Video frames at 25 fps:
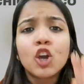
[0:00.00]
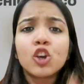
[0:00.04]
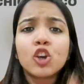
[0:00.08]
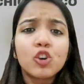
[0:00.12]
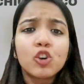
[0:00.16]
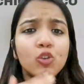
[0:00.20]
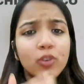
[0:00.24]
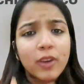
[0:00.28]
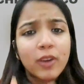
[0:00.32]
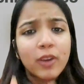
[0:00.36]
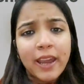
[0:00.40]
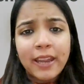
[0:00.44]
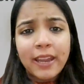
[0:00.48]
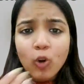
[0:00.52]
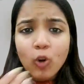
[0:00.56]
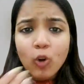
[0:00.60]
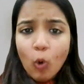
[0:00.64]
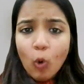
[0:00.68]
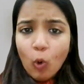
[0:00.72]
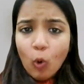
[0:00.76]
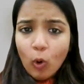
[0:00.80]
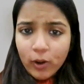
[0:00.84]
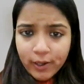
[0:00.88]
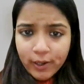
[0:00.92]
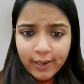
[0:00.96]
you can
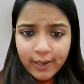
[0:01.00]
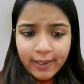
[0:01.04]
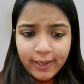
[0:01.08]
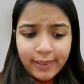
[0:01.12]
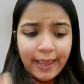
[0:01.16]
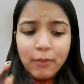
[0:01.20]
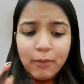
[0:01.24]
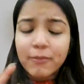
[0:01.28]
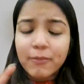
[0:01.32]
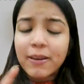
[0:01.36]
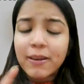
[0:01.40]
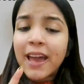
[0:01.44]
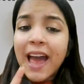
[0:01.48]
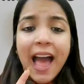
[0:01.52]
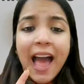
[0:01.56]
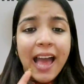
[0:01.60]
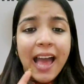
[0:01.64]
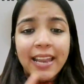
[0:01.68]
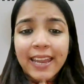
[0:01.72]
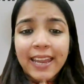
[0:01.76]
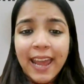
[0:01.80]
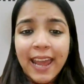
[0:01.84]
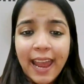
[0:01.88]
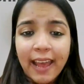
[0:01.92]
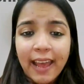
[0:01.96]
audit them,
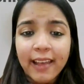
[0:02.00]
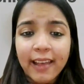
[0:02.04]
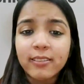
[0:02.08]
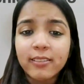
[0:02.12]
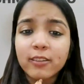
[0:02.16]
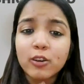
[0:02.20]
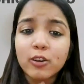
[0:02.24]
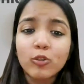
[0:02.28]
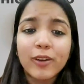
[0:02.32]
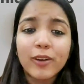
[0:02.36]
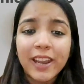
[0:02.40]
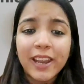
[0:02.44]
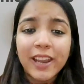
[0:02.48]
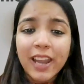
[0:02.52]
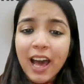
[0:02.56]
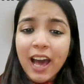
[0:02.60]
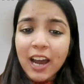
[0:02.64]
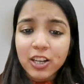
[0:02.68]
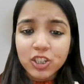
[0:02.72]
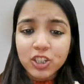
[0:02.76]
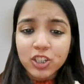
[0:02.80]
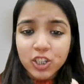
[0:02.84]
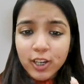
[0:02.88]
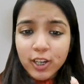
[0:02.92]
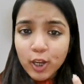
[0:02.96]
and hence you can
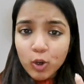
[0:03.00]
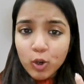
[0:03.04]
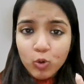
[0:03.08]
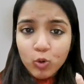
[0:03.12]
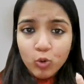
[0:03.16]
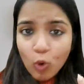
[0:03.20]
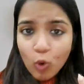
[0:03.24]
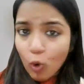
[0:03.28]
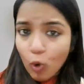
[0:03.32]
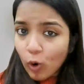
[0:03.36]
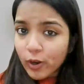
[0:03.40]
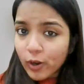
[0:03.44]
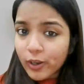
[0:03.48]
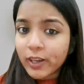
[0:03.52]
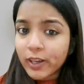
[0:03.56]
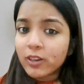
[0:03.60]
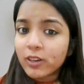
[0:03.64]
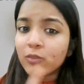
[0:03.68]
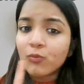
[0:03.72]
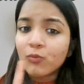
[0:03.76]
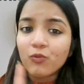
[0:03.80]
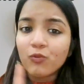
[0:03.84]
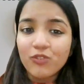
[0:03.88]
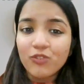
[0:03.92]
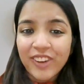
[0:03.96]
actually do audit